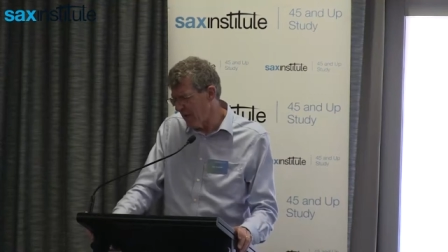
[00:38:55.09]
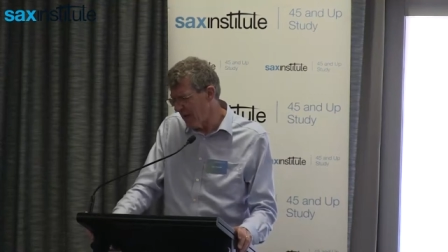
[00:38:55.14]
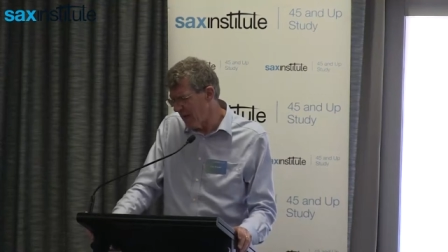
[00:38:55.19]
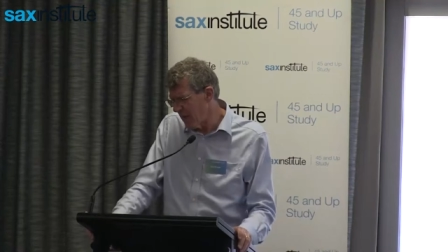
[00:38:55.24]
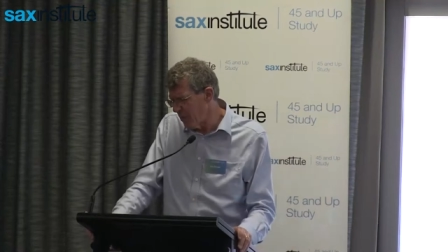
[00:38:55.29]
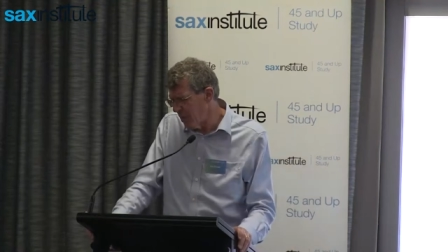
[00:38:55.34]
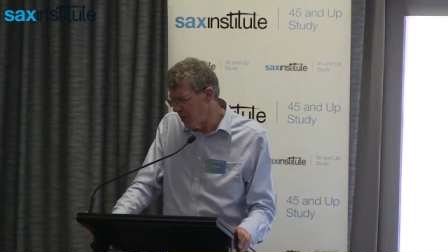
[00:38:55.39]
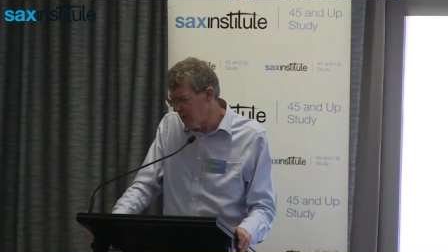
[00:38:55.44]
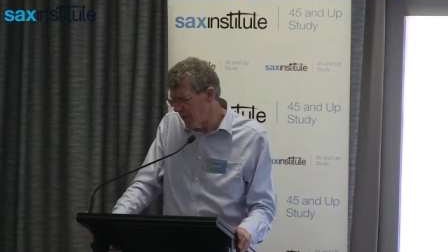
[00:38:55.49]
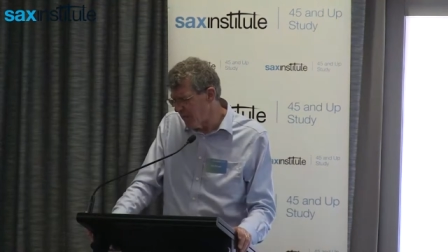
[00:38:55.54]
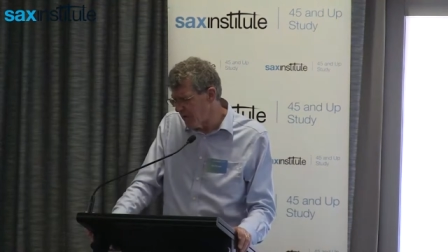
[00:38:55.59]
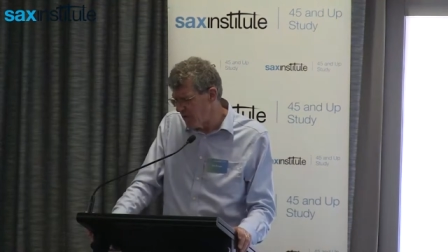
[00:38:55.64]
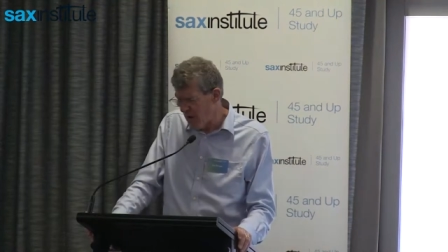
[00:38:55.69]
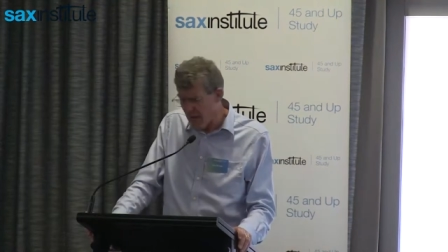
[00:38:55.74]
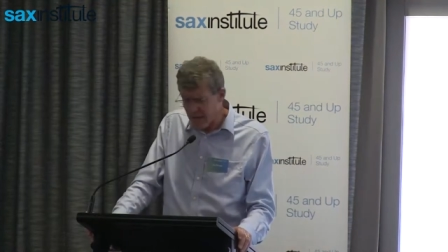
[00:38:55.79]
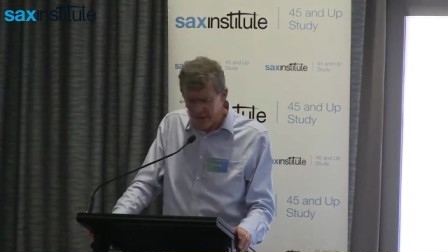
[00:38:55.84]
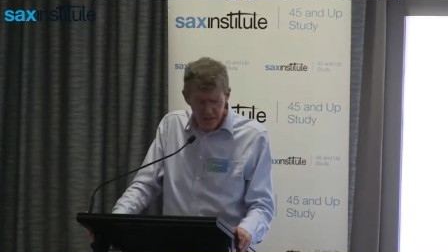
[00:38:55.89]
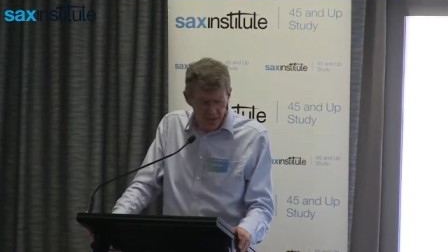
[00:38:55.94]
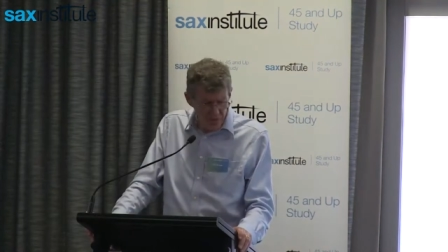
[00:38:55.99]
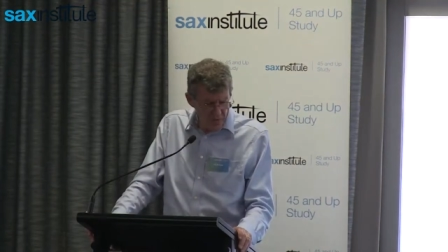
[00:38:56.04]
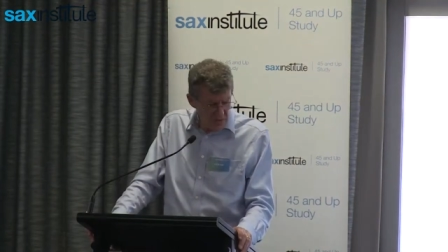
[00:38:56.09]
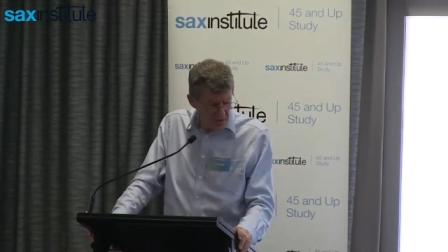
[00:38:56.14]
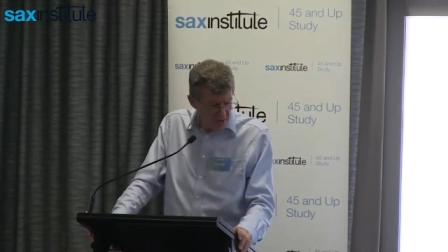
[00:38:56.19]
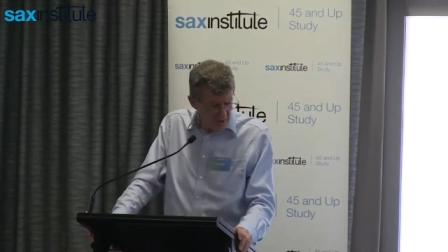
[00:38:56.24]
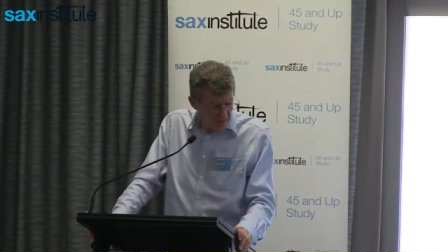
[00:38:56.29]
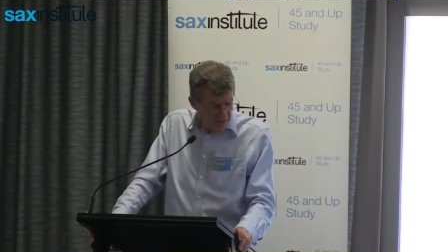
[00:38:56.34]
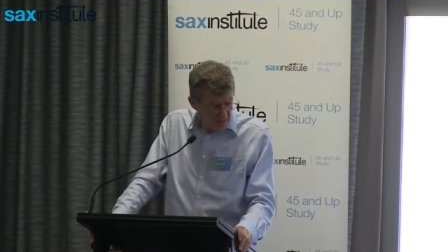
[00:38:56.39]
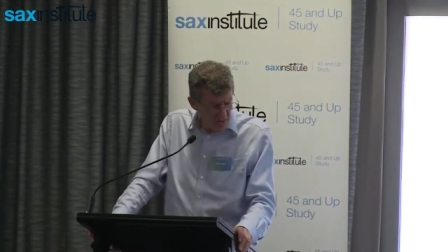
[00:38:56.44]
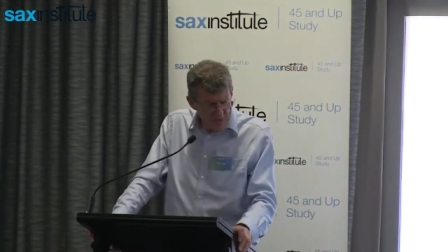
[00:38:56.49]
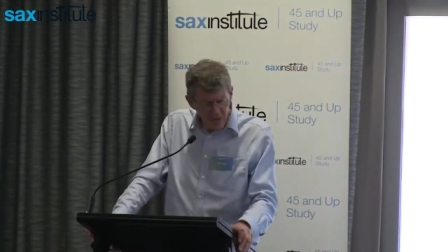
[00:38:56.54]
that, what I've tried to do is
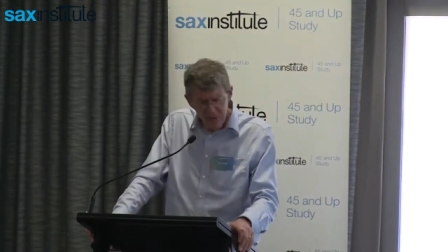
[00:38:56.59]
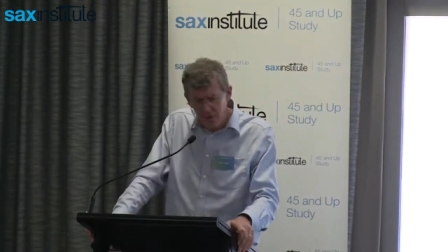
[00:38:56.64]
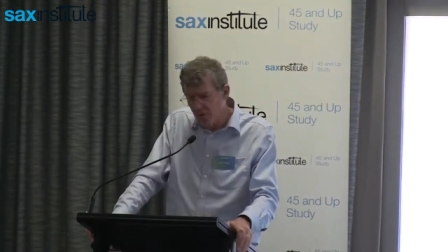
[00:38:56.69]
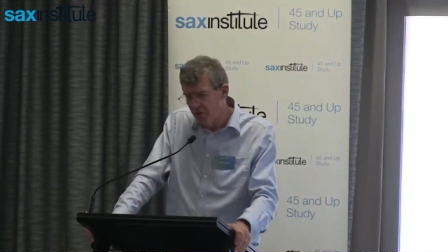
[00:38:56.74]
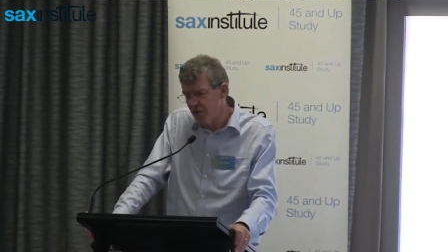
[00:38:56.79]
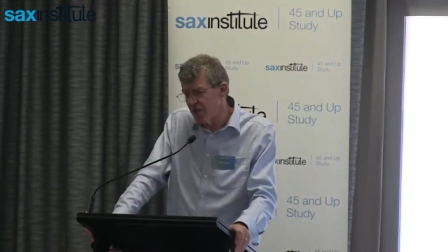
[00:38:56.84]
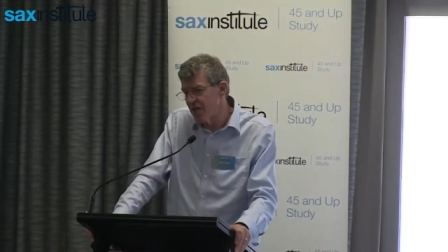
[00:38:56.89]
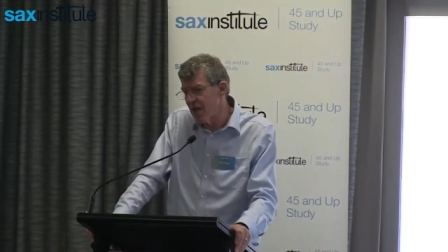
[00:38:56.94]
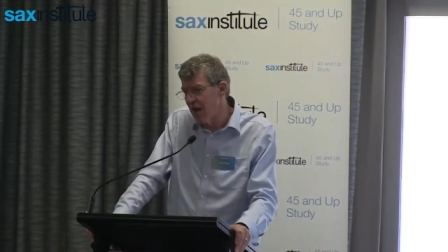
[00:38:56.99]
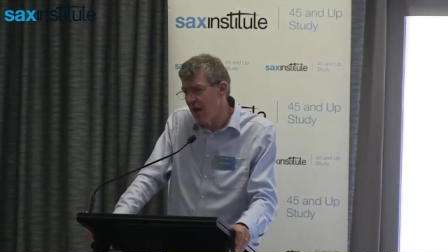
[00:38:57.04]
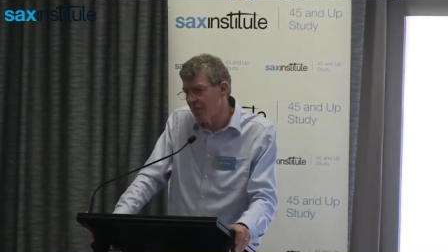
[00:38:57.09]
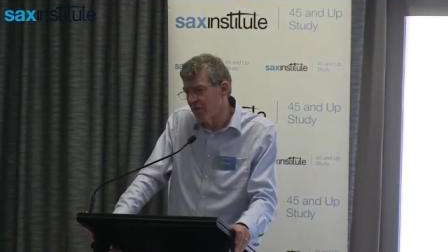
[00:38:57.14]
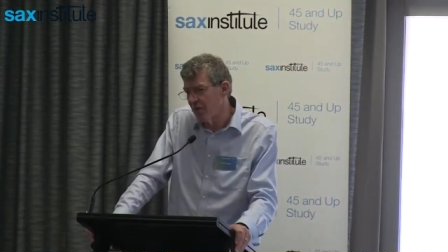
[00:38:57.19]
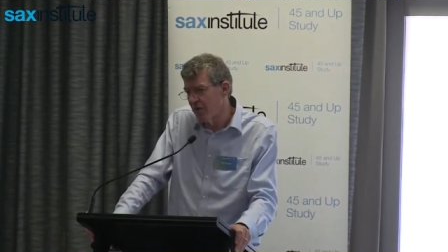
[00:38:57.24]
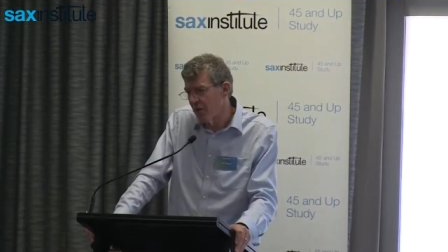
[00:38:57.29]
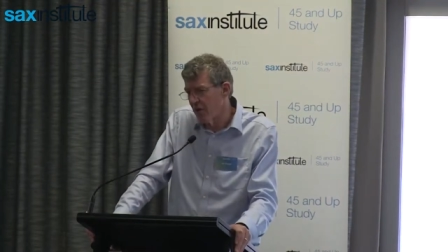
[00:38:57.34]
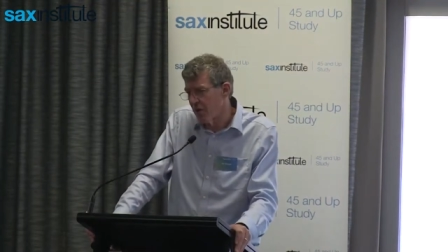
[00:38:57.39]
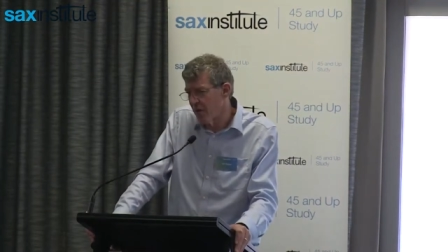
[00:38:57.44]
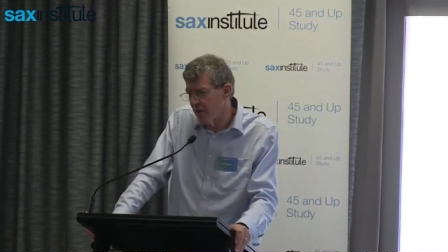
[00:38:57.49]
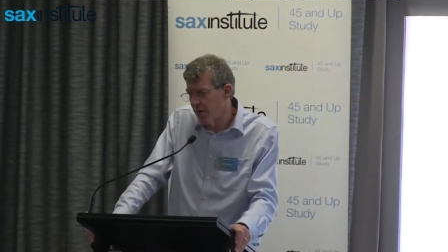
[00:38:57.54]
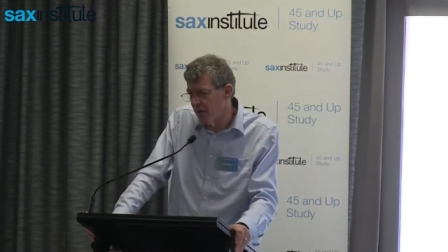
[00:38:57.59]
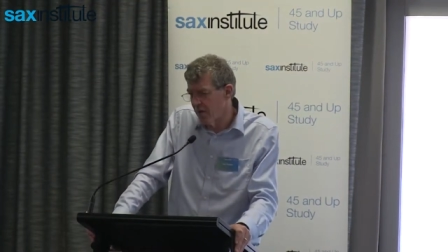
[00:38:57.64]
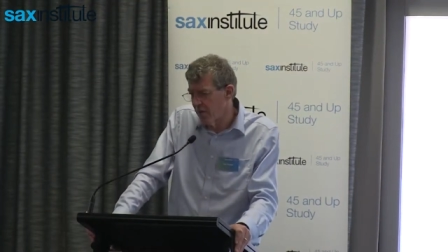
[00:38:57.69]
give you a little snapshot